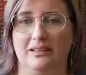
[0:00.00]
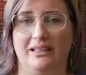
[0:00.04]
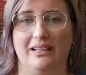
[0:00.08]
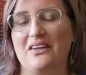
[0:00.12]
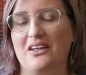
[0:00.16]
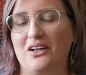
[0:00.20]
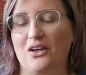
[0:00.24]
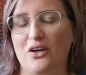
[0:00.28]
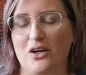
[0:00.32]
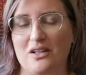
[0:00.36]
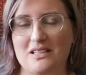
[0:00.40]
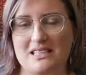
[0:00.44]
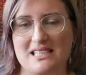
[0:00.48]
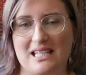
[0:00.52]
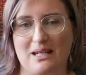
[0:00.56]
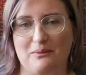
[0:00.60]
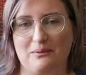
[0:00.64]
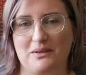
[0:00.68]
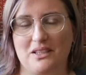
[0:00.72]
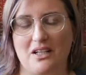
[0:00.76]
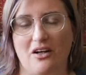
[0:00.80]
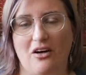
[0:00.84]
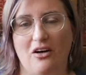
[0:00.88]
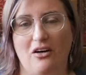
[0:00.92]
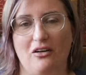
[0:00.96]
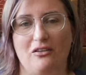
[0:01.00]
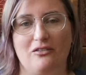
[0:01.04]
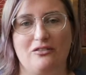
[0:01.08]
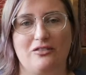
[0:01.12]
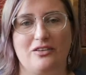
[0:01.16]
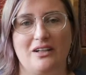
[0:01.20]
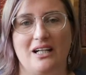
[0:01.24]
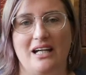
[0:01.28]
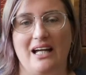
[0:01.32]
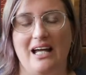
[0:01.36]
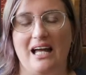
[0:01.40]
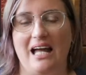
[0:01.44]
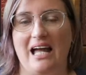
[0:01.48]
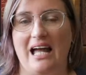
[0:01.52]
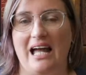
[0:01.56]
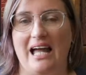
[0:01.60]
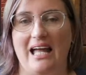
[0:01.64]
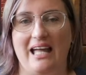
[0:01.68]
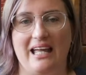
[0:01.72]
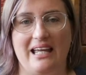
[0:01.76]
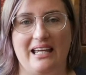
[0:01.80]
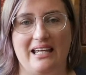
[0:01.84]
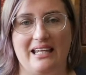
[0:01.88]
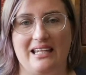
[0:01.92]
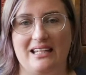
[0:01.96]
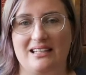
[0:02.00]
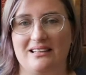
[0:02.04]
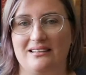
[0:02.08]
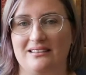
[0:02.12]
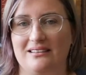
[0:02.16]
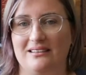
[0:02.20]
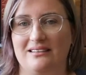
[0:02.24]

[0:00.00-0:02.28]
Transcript: the concept of a